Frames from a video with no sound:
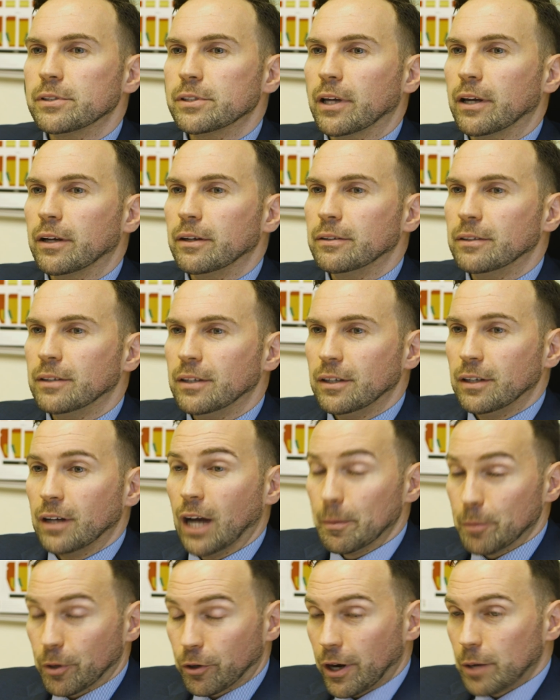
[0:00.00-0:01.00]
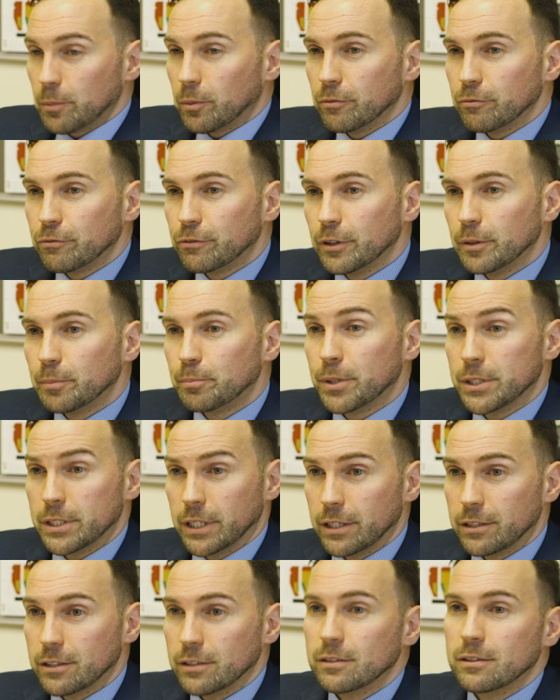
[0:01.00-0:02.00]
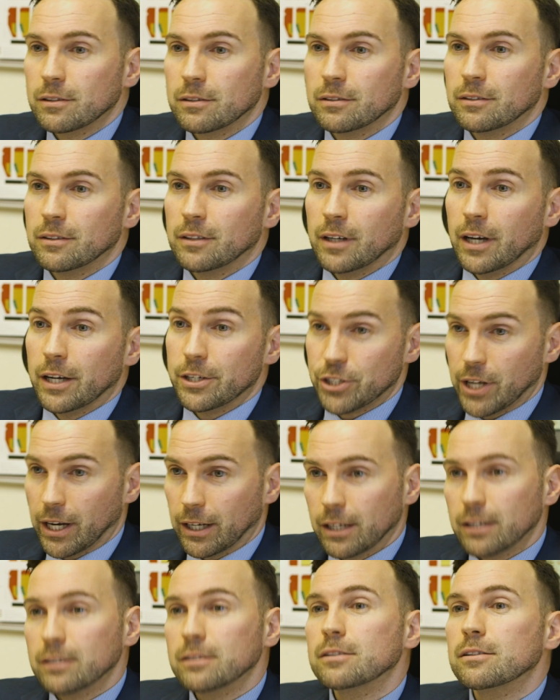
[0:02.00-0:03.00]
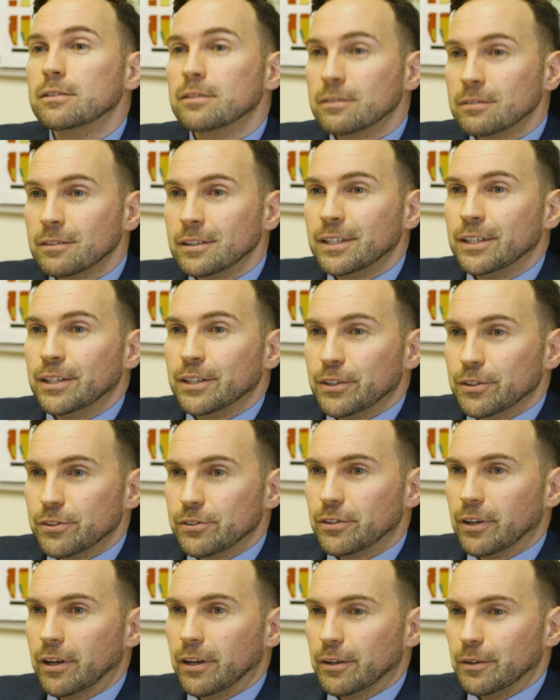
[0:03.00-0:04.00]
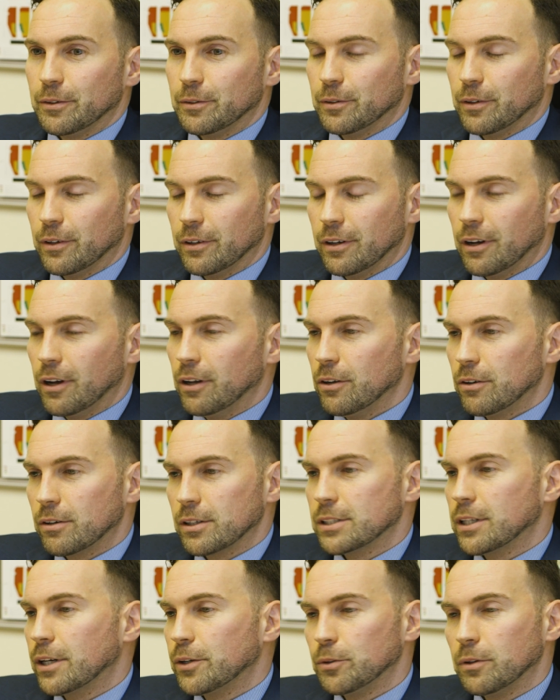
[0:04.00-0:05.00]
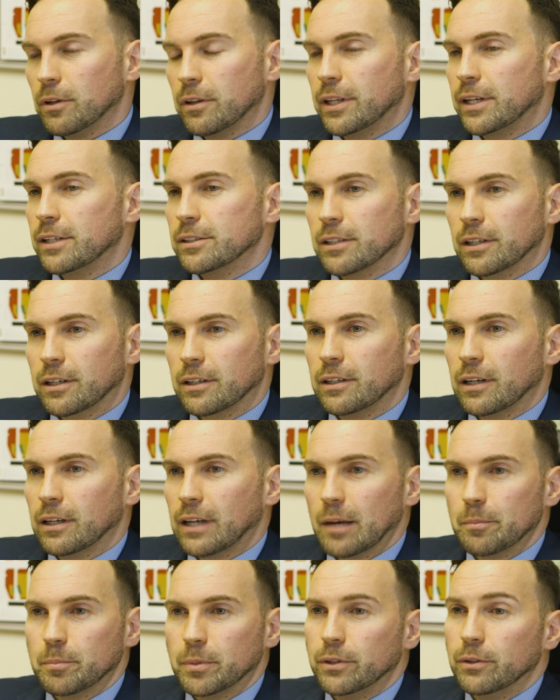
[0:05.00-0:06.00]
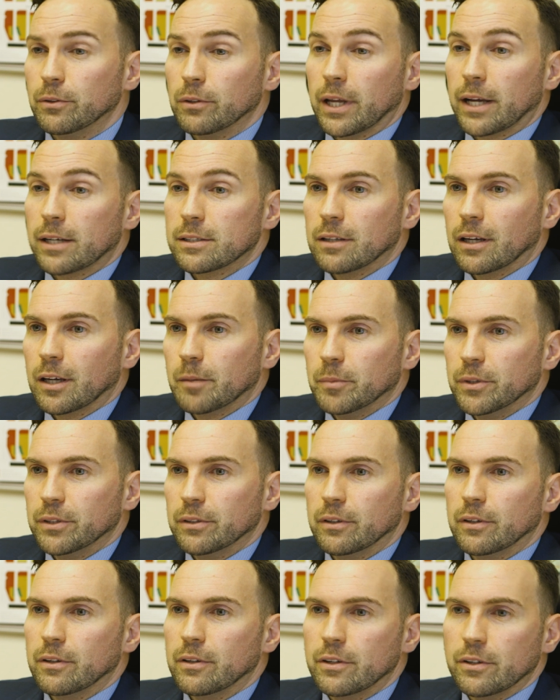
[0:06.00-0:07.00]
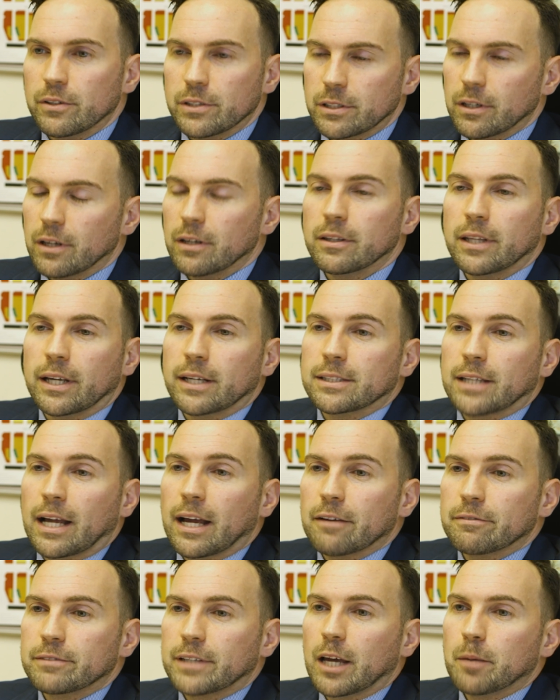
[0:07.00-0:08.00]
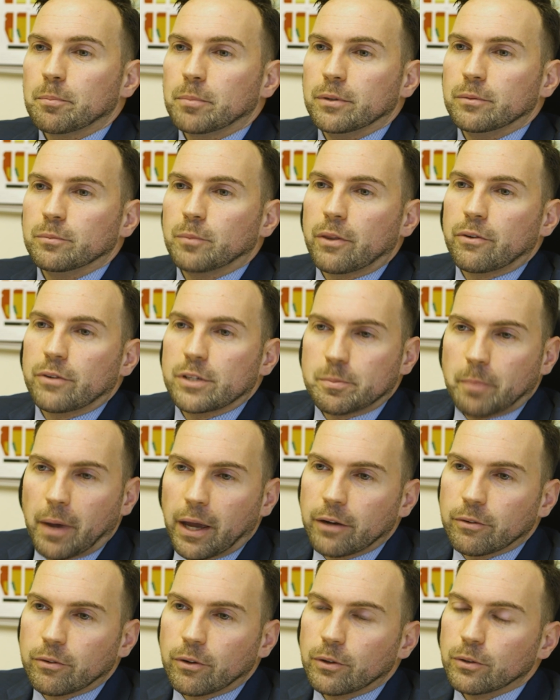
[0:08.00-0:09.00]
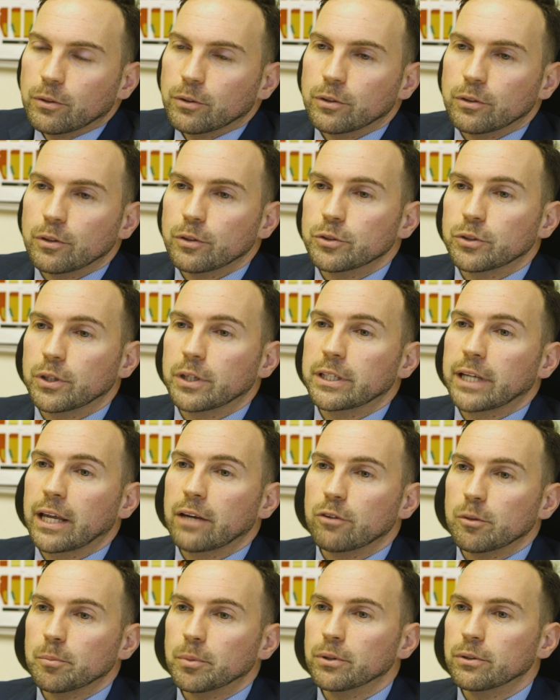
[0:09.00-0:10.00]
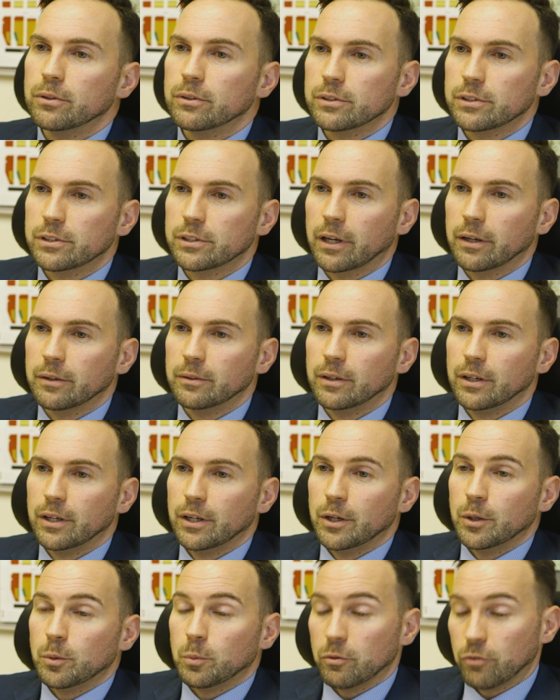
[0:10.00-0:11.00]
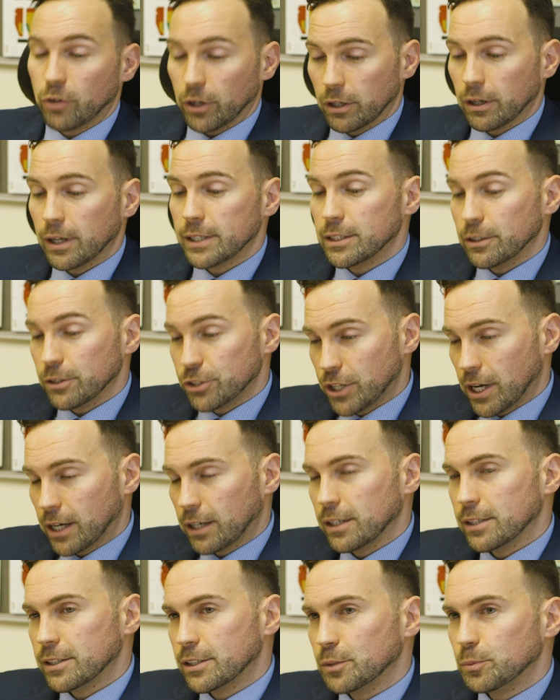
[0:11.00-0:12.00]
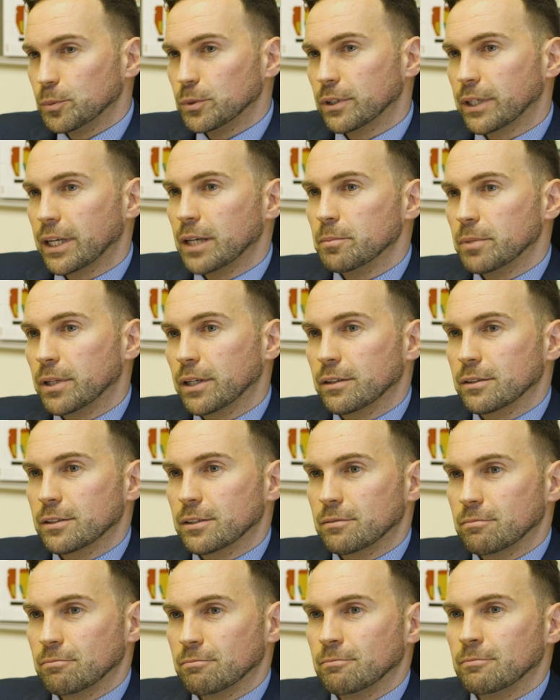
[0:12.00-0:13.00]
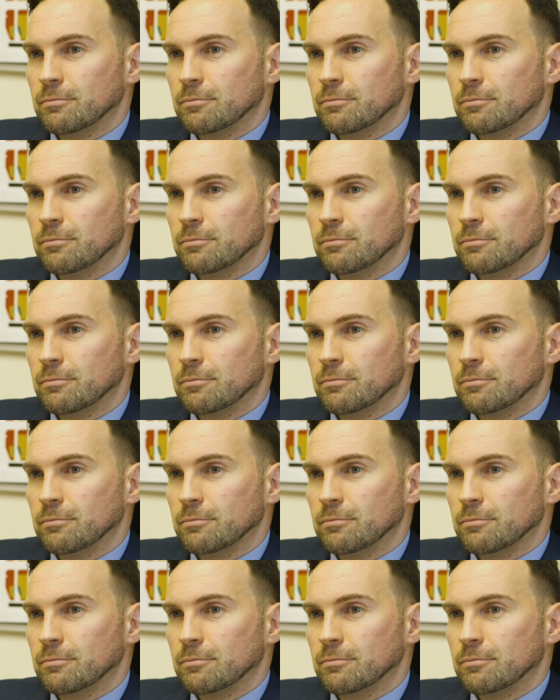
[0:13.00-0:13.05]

So I'm a great one for procedures and checklists. So alongside all the things that can happen, all the excitement, there are certain things that have to happen, whether it's payroll or doing daily reports. So we've got a nice little checklist that will keep things